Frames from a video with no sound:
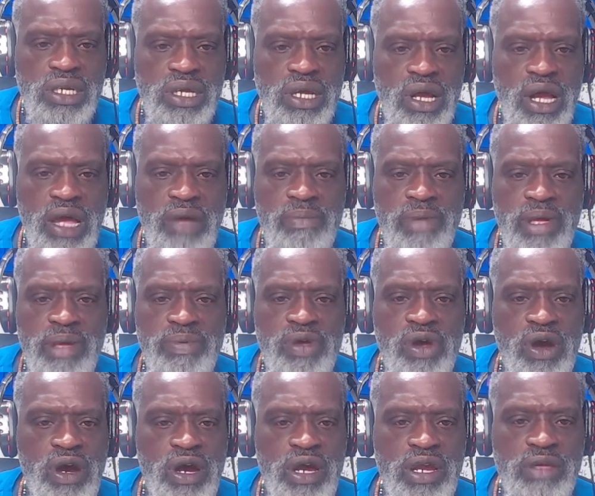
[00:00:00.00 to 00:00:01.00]
all right, maybe I
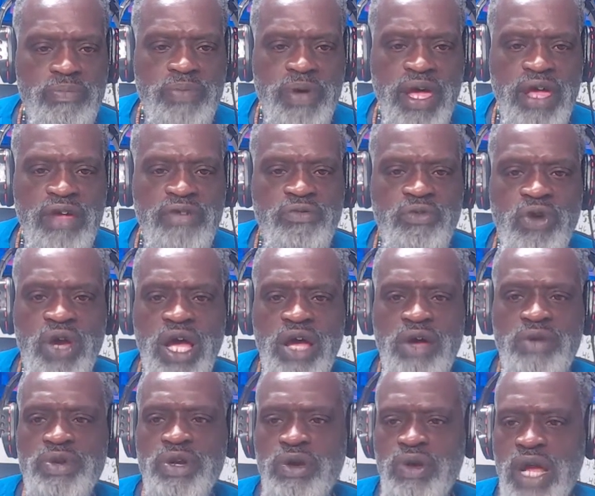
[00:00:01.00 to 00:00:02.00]
already paid for it. I
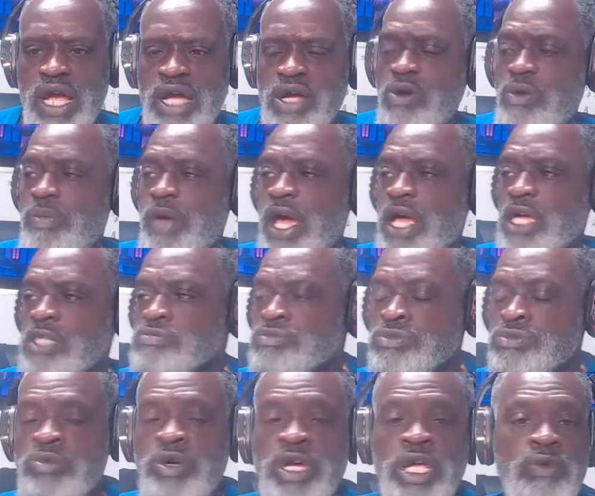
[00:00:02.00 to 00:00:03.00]
don't know. I go back.
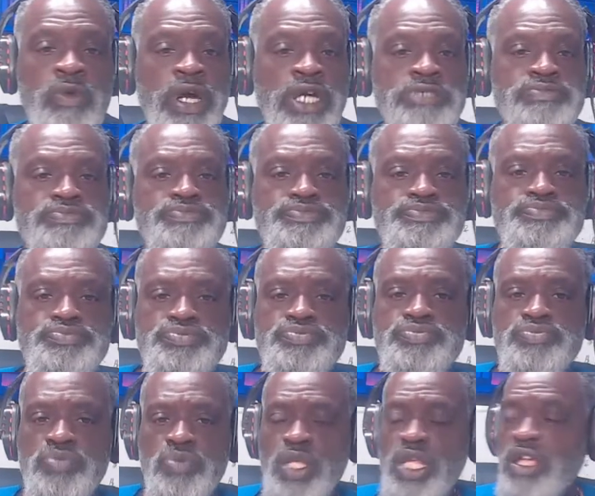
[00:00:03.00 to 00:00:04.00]
But anyway,
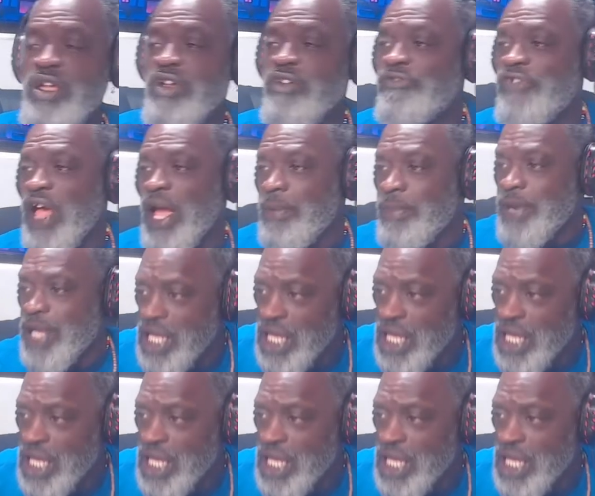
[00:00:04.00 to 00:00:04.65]
family,